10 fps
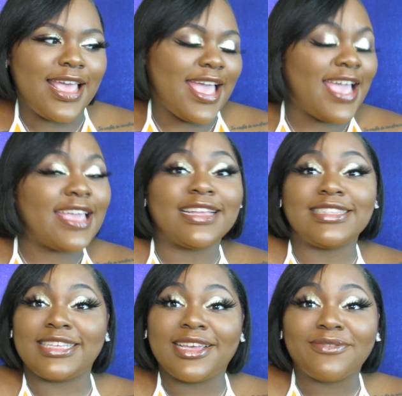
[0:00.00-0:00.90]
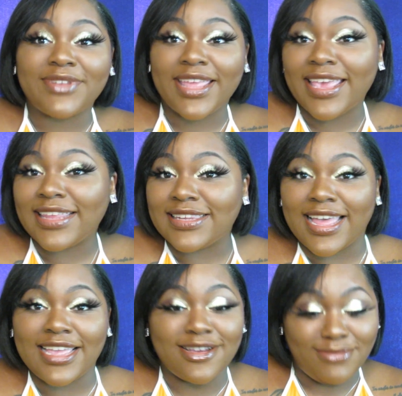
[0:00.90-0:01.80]
I ain't got time for that.
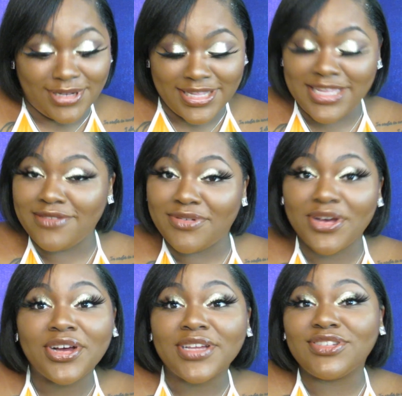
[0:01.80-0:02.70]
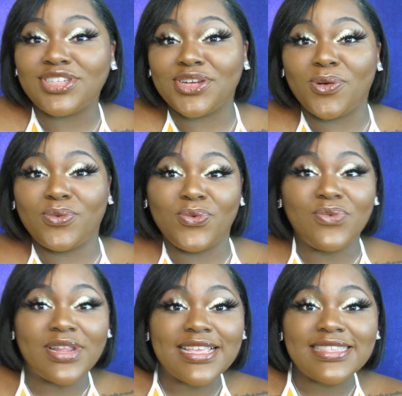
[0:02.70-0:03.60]
Like, I'm gonna leave her if she don't do
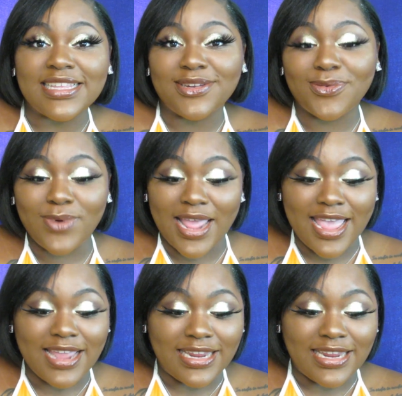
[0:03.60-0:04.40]
this and do that.